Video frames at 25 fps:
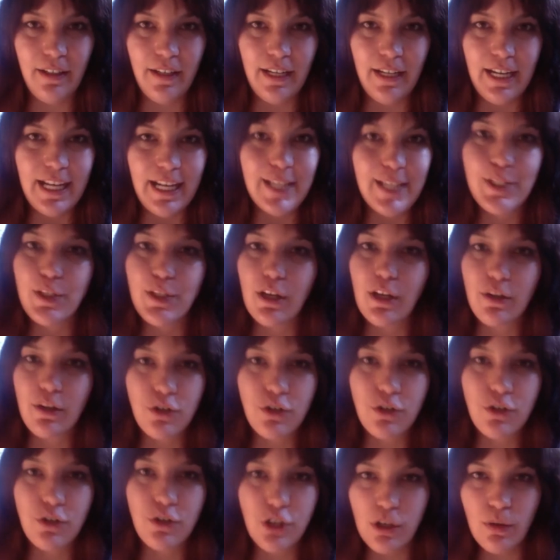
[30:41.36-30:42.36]
It's not
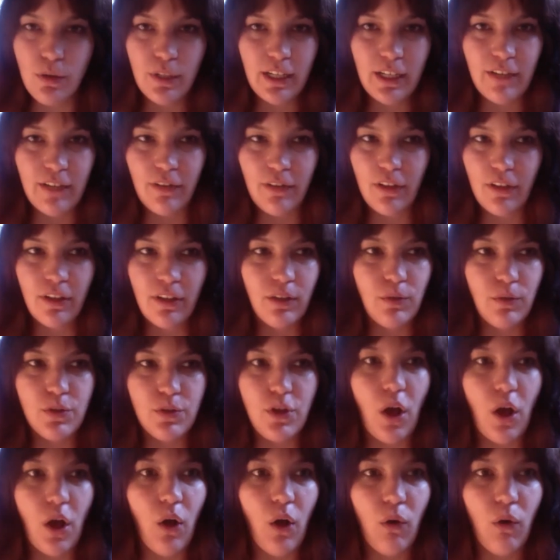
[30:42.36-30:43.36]
true that everything
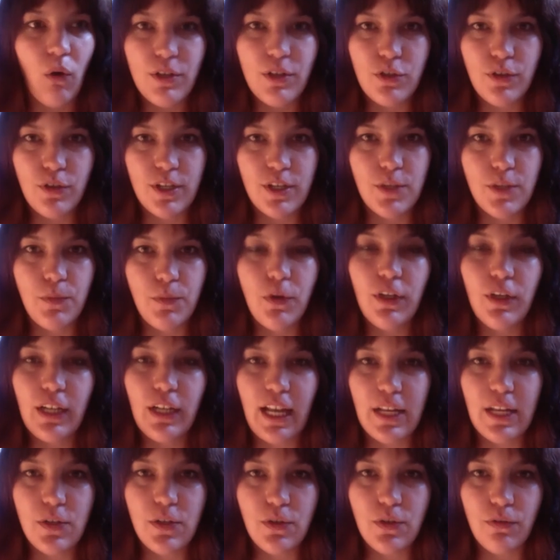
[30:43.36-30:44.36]
was always transmuted
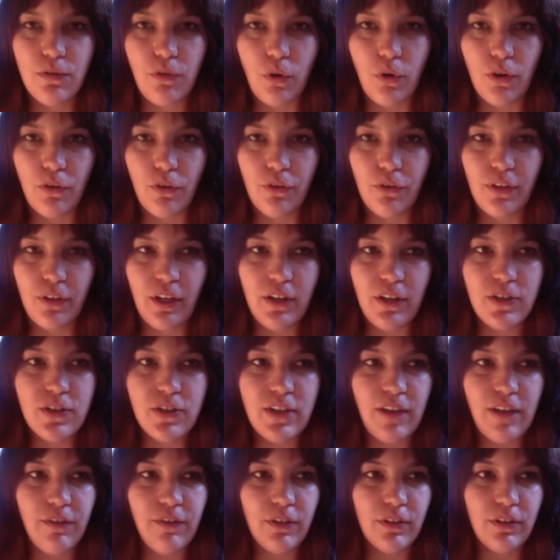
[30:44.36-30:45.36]
and so forth. There are
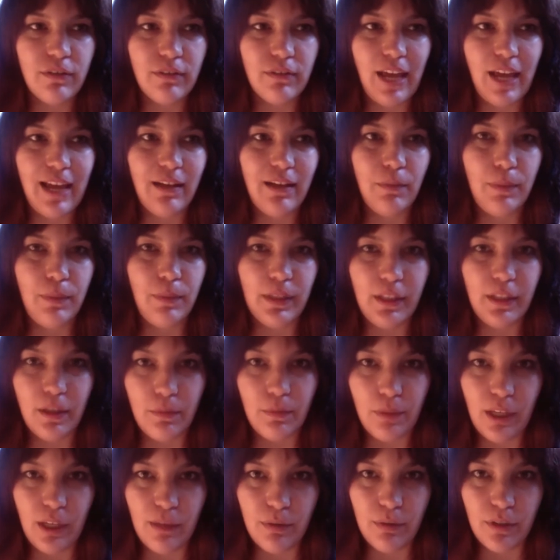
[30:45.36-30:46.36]
seven, eight billion
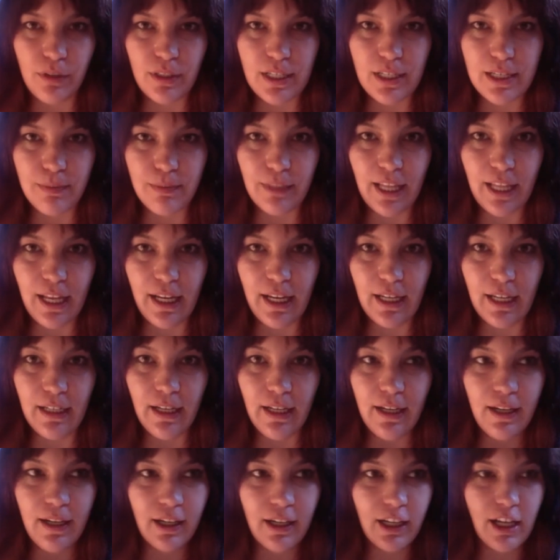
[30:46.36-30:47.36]
people on this planet
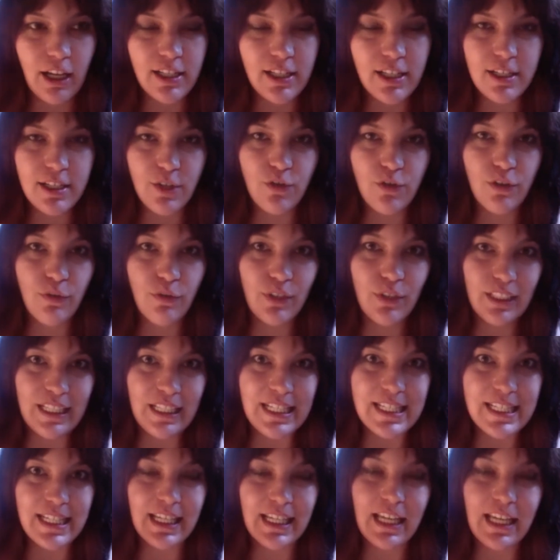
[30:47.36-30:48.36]
constantly
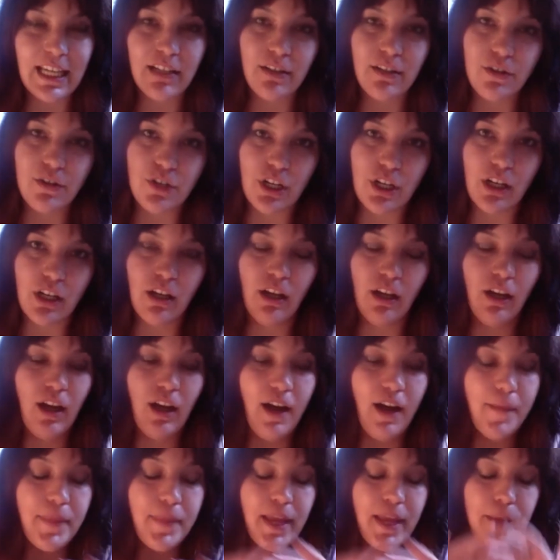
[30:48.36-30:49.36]
releasing energy.
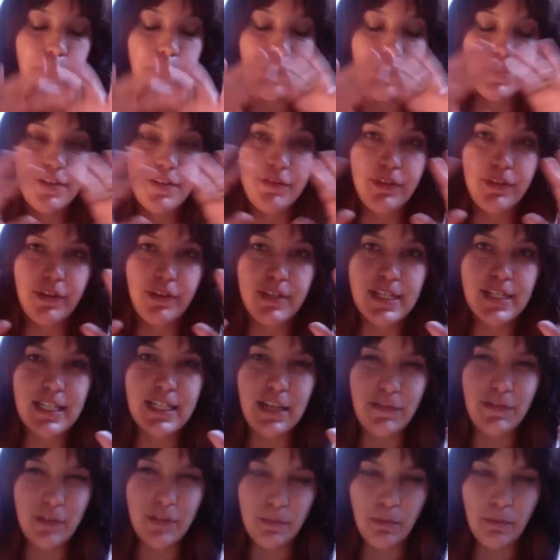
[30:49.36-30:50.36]
And because of the
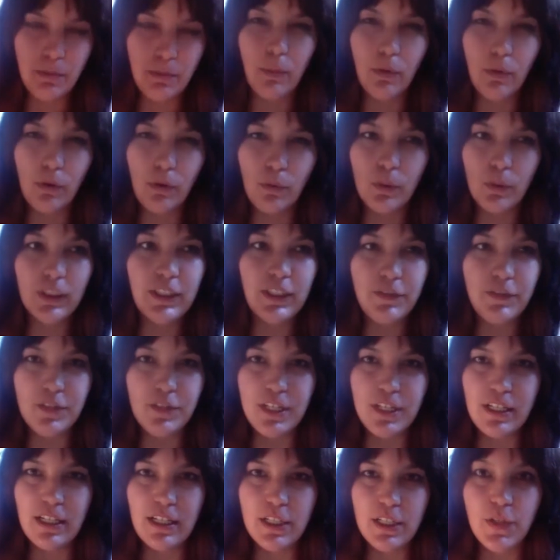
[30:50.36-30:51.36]
safety bubble we lived
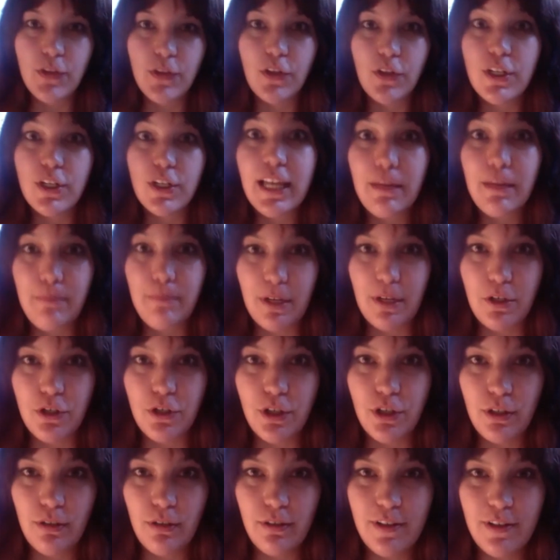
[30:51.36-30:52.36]
in as third
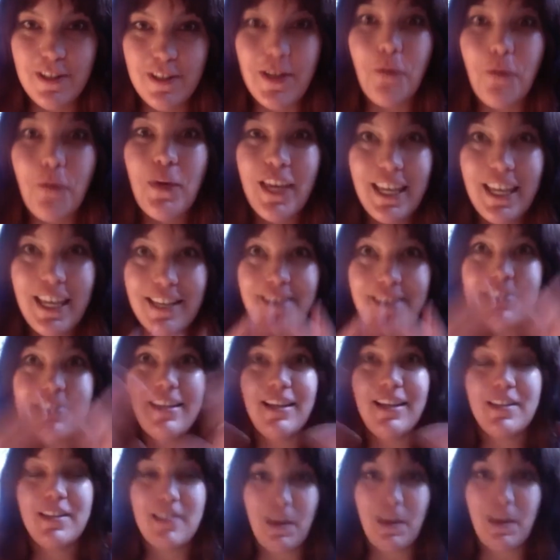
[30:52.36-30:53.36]
dimension, so we can
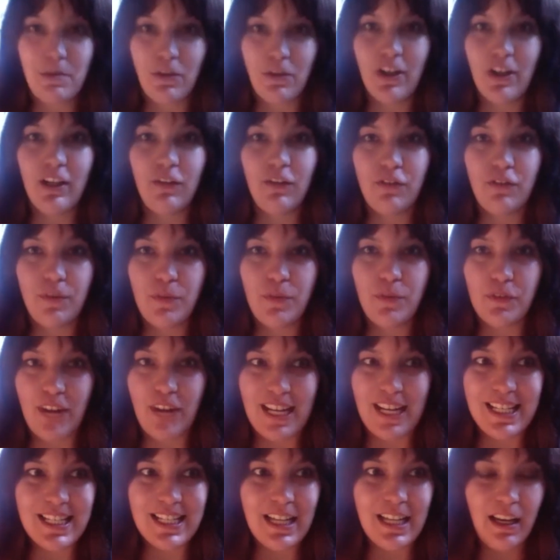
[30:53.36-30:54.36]
stay separated from the
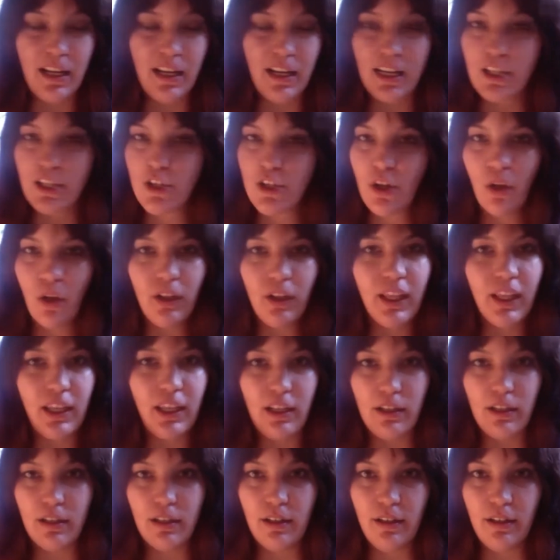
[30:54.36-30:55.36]
rest, it's all
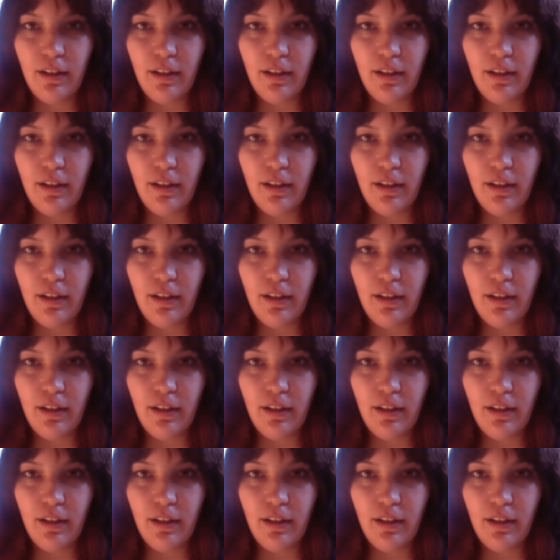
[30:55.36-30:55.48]
here.